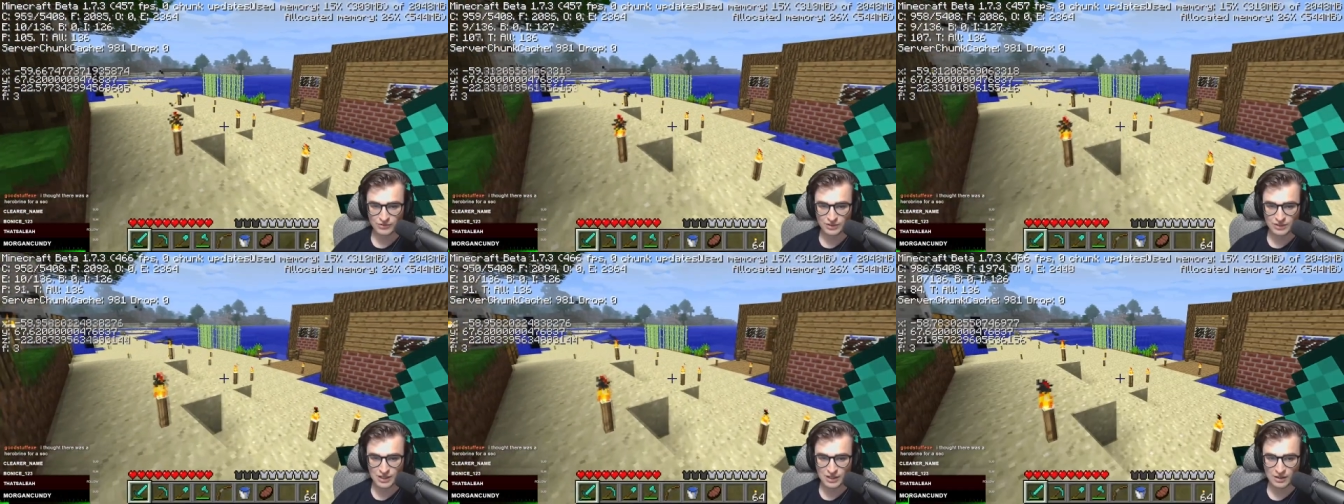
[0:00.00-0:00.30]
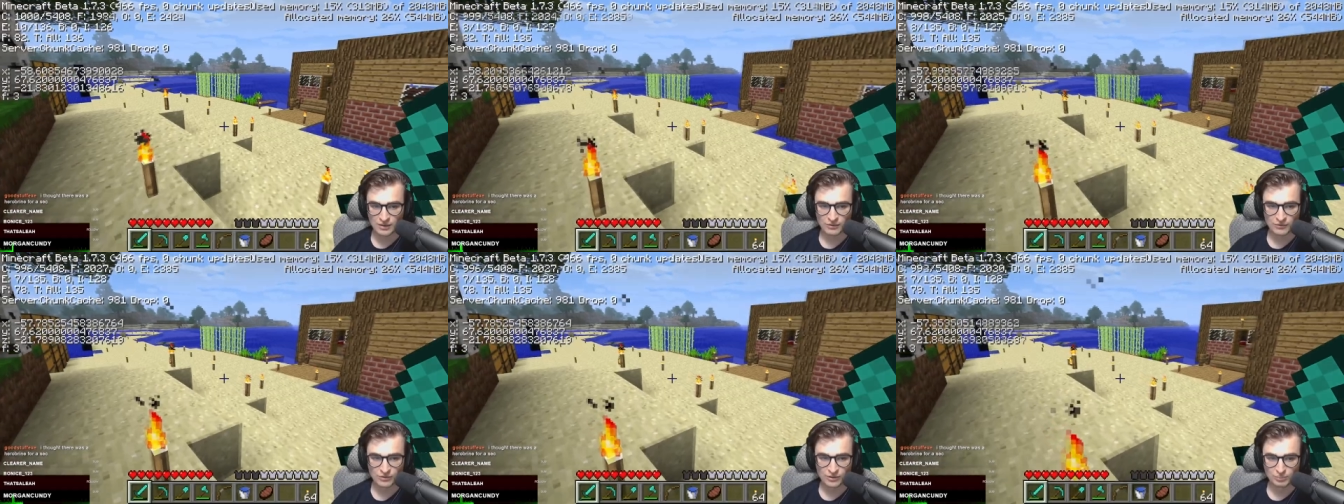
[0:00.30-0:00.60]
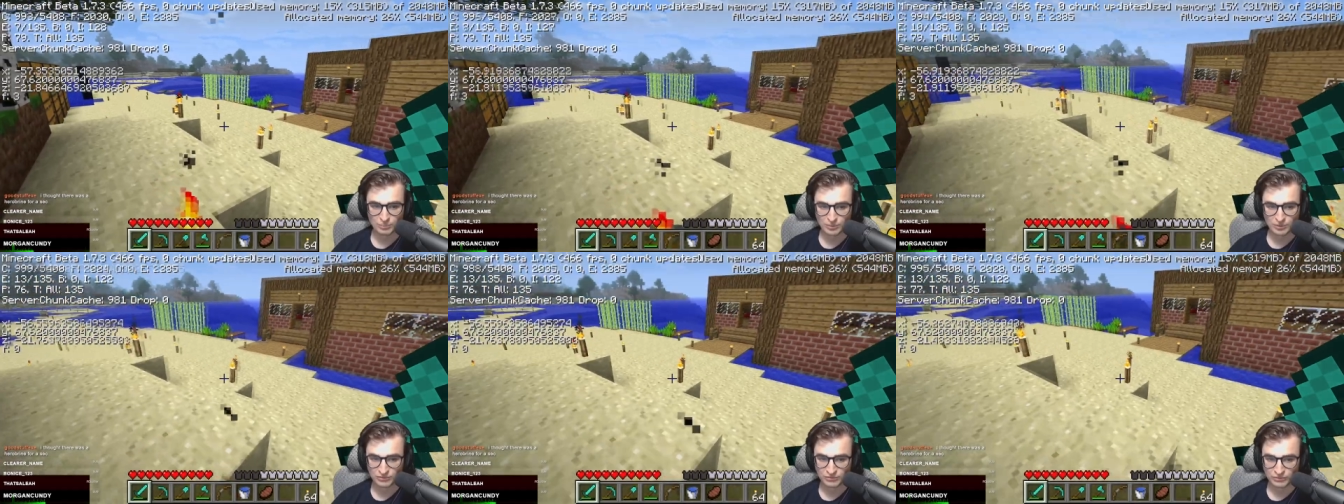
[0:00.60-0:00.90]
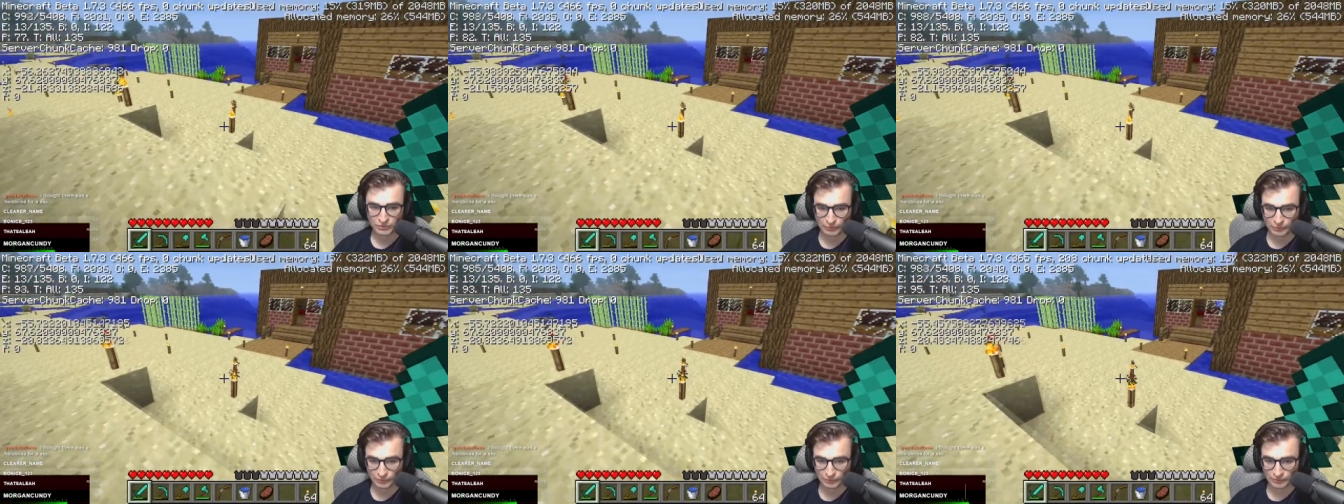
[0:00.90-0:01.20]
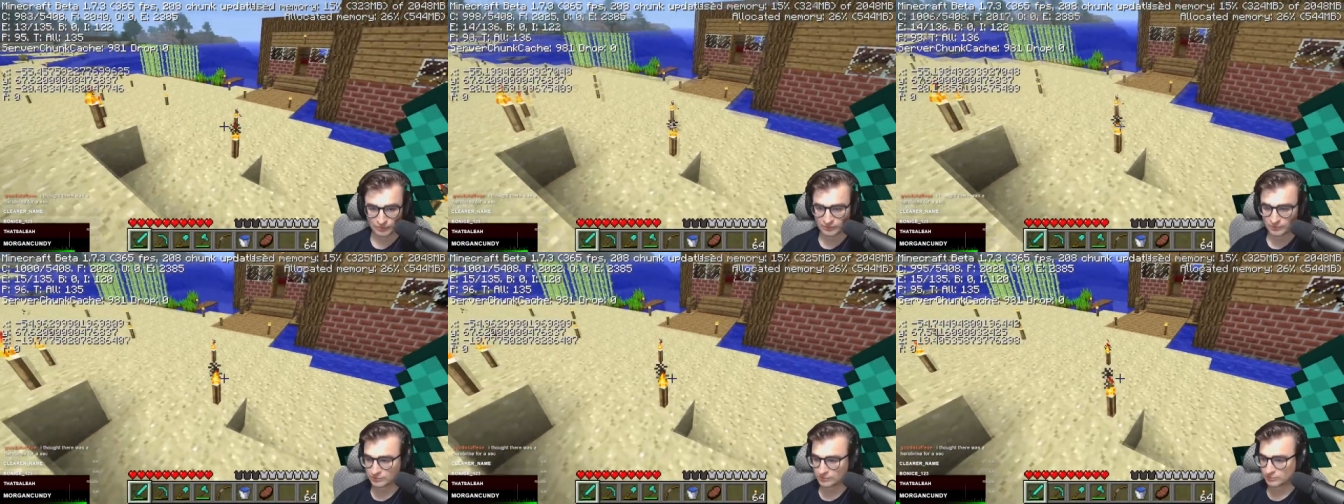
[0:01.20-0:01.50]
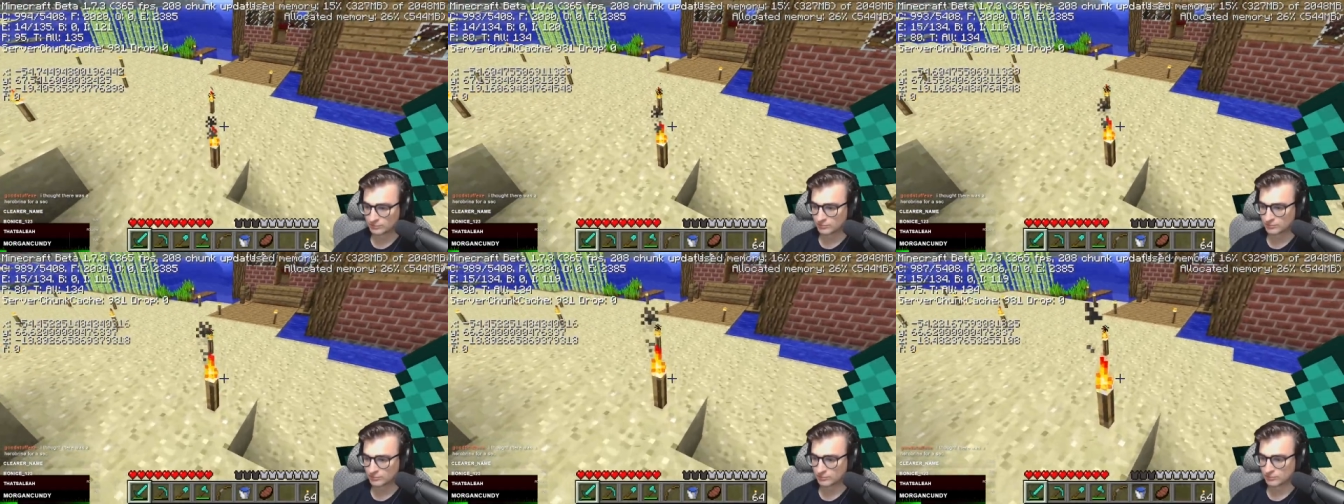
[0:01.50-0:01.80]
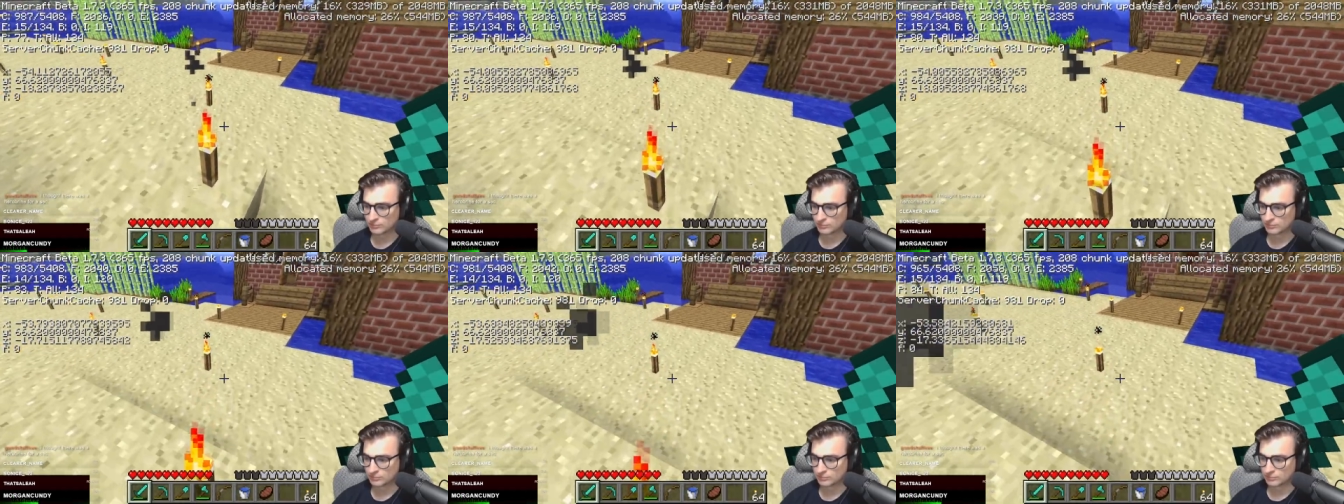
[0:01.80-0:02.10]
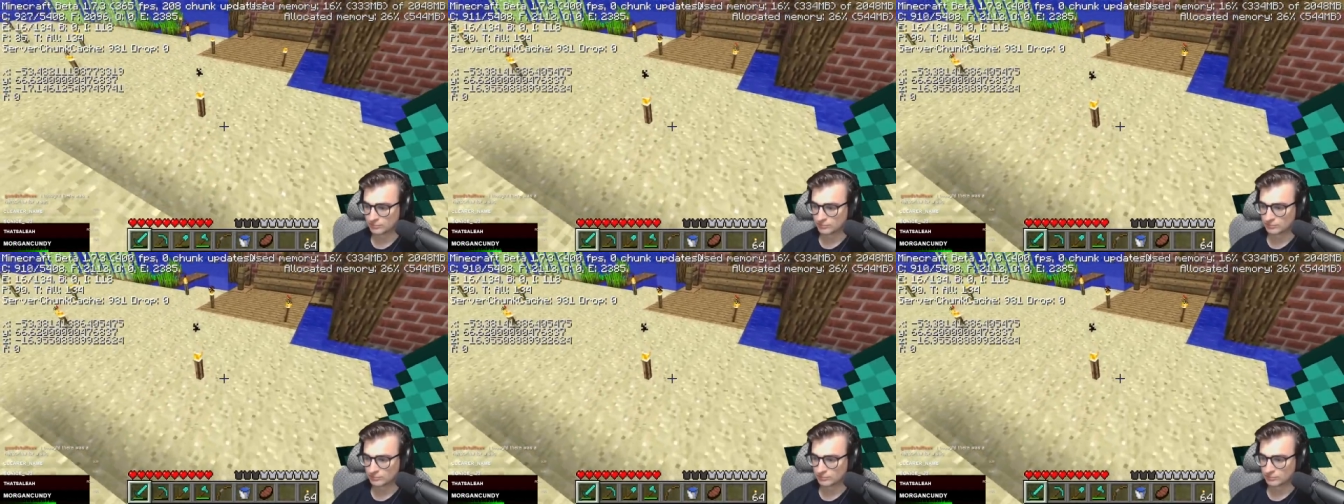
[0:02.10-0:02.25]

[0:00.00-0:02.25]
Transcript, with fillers: back to our slime experiment.